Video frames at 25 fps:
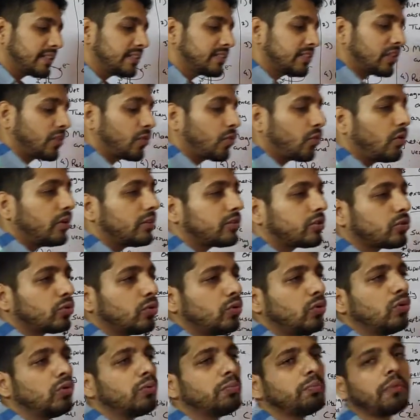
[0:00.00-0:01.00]
is equals
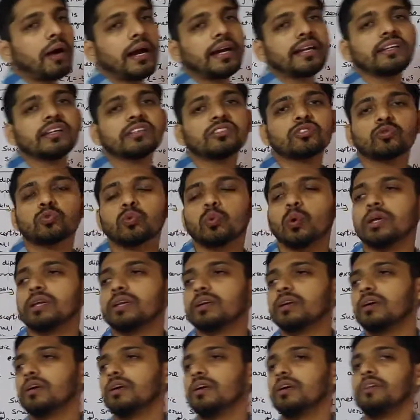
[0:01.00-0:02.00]
to -1,
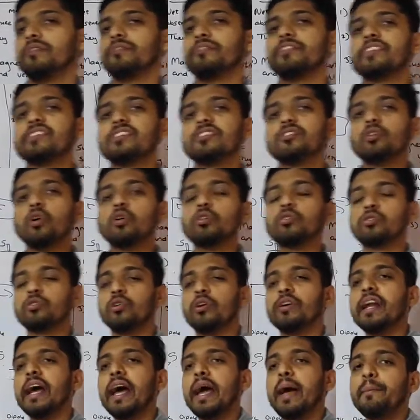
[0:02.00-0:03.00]
which is also
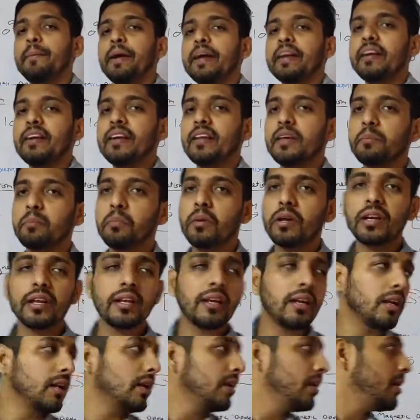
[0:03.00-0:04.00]
a diamagnetic material.